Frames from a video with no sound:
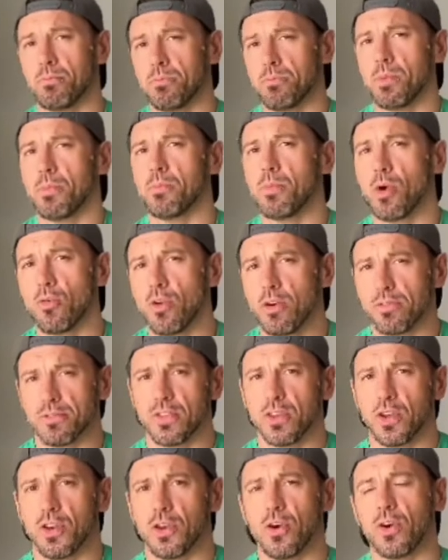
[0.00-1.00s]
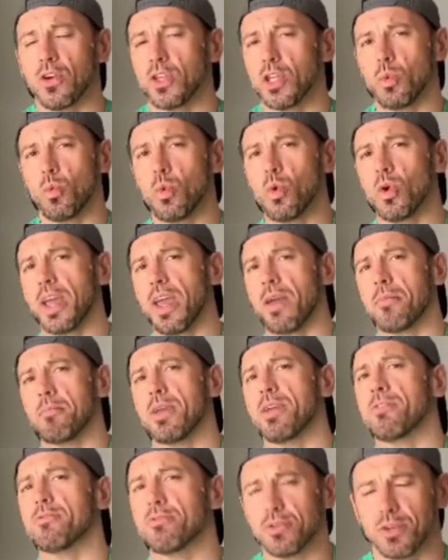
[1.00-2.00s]
but more often than not, you won't get
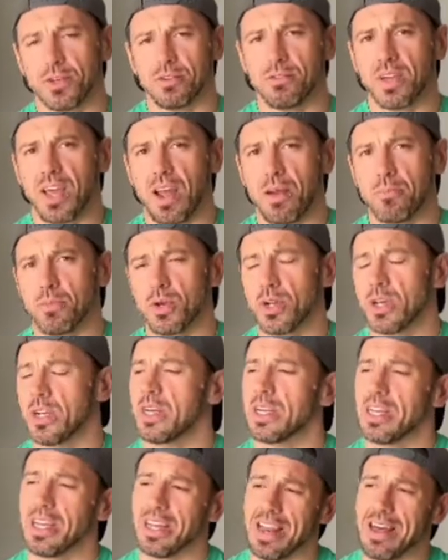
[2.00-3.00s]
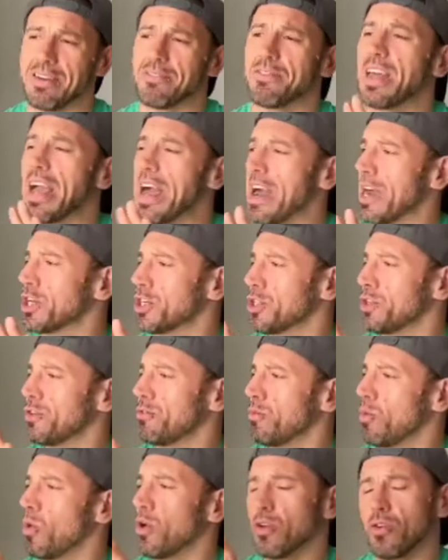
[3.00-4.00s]
me in front of camera. You'll have the action
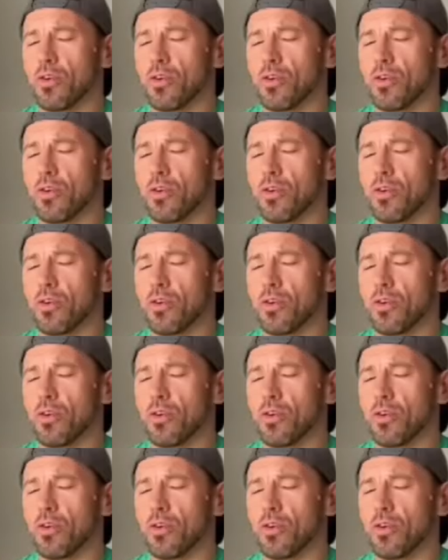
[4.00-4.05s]
of what